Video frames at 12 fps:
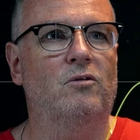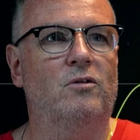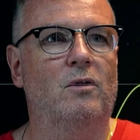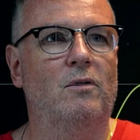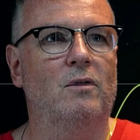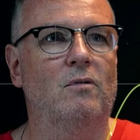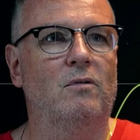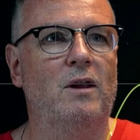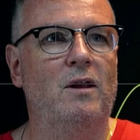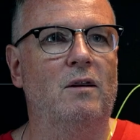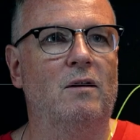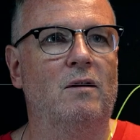going on
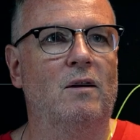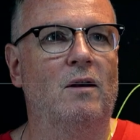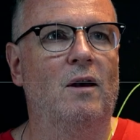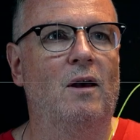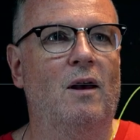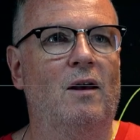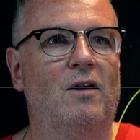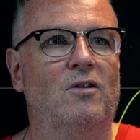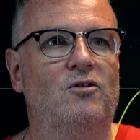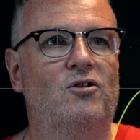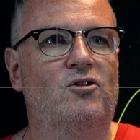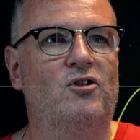here?
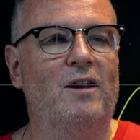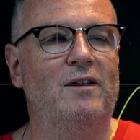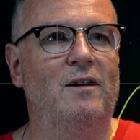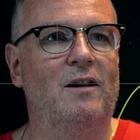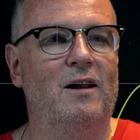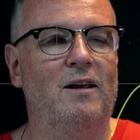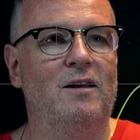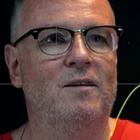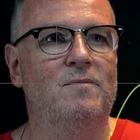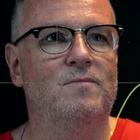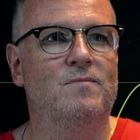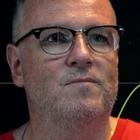Suddenly,
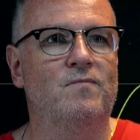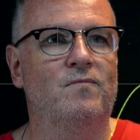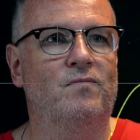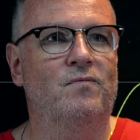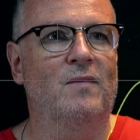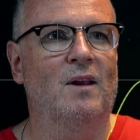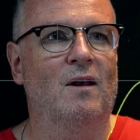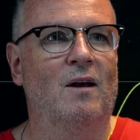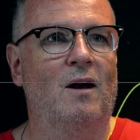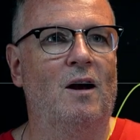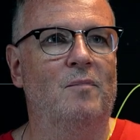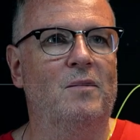
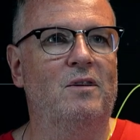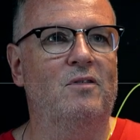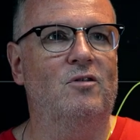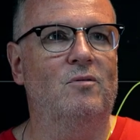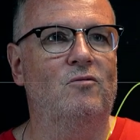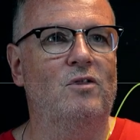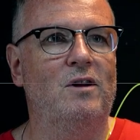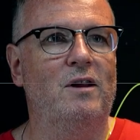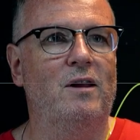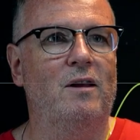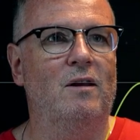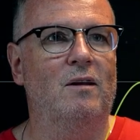I'm getting some
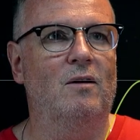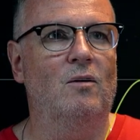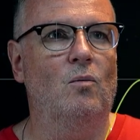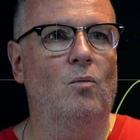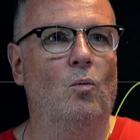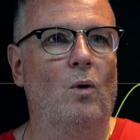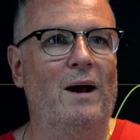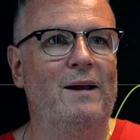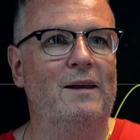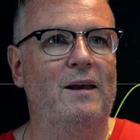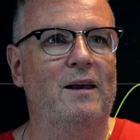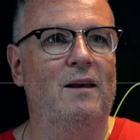really
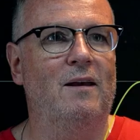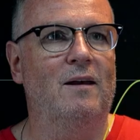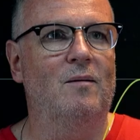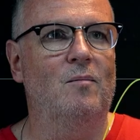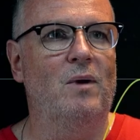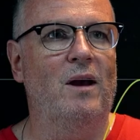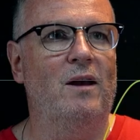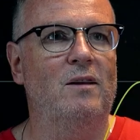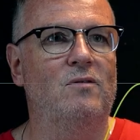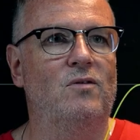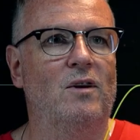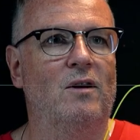wacky
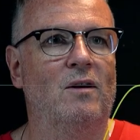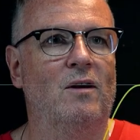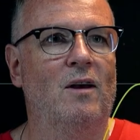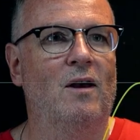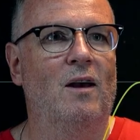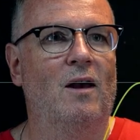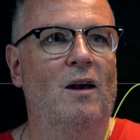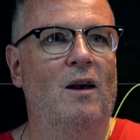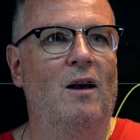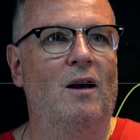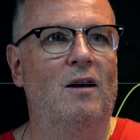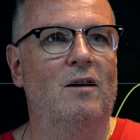behaviour.
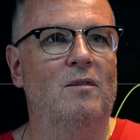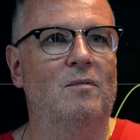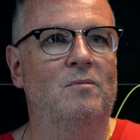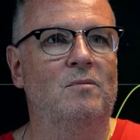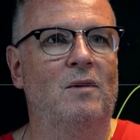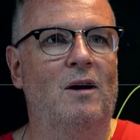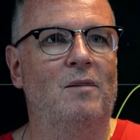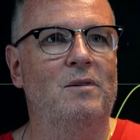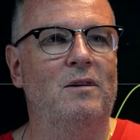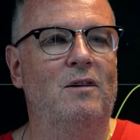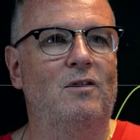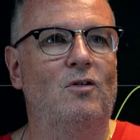I mean,
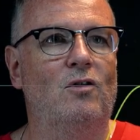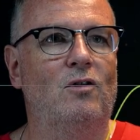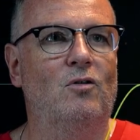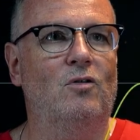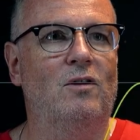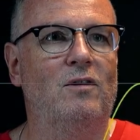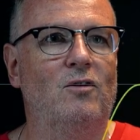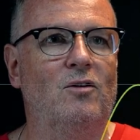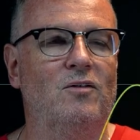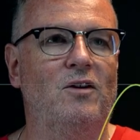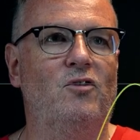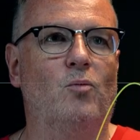look at
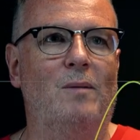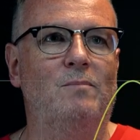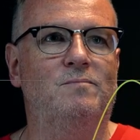this one.